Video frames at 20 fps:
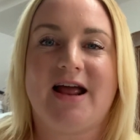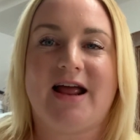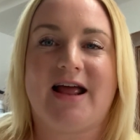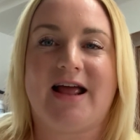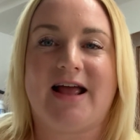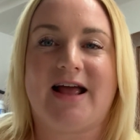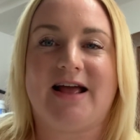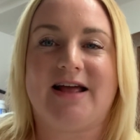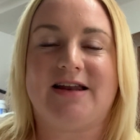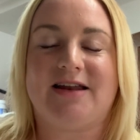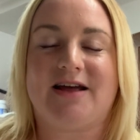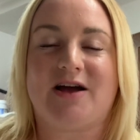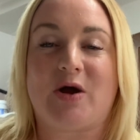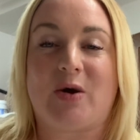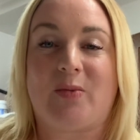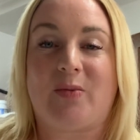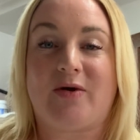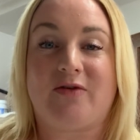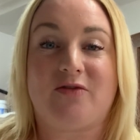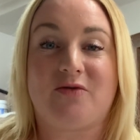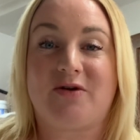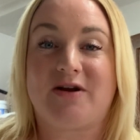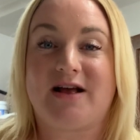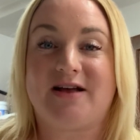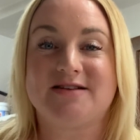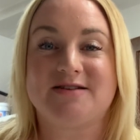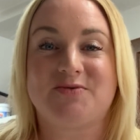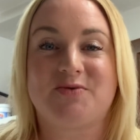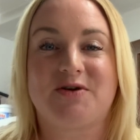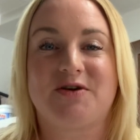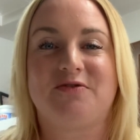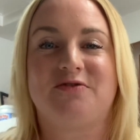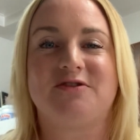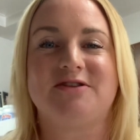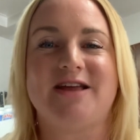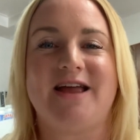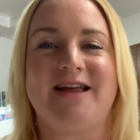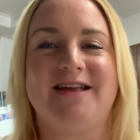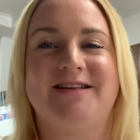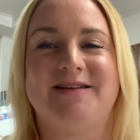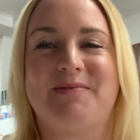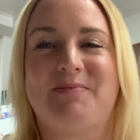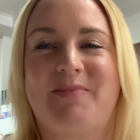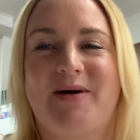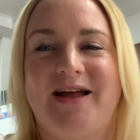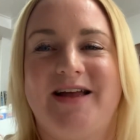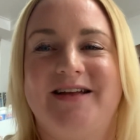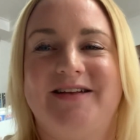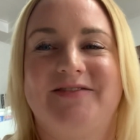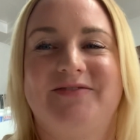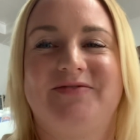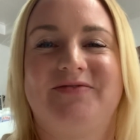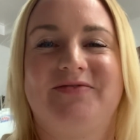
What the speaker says: And I hope everyone has a wonderful day. Bye.